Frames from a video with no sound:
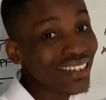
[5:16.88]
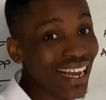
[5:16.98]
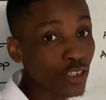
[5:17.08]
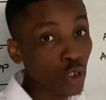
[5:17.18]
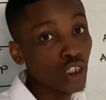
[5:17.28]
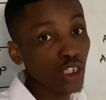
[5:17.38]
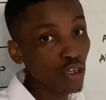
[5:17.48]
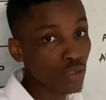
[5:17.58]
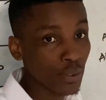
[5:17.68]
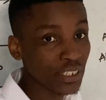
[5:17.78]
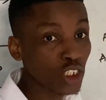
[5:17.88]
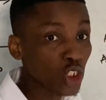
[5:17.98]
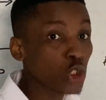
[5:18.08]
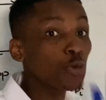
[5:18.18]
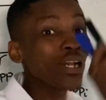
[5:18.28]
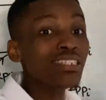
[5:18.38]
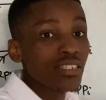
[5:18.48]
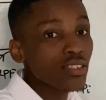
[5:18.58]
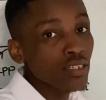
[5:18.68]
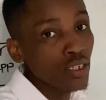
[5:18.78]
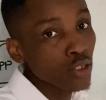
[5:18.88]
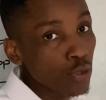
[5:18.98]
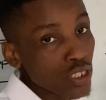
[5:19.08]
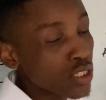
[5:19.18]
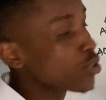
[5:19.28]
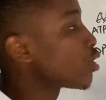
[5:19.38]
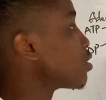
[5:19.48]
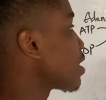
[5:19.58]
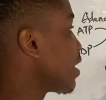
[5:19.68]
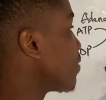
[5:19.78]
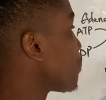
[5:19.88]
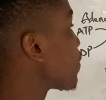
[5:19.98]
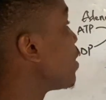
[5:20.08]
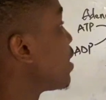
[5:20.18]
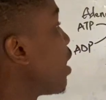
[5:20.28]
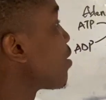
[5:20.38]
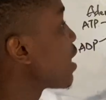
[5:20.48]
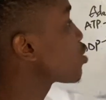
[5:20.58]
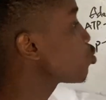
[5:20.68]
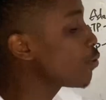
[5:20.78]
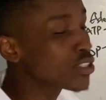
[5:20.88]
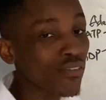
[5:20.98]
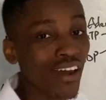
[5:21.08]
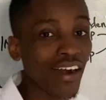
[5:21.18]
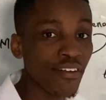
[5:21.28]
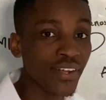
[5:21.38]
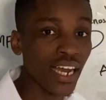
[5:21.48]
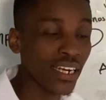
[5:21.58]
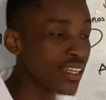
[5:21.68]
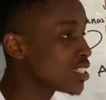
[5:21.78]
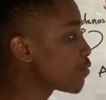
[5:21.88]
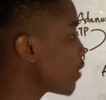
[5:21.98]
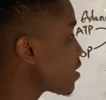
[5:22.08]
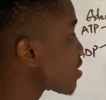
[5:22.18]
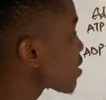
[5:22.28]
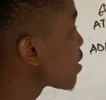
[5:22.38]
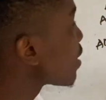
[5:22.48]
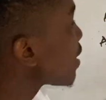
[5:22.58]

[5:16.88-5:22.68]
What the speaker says: nitrogenous base straight to its nucleotide. Now, there are two ways of arriving at this. First,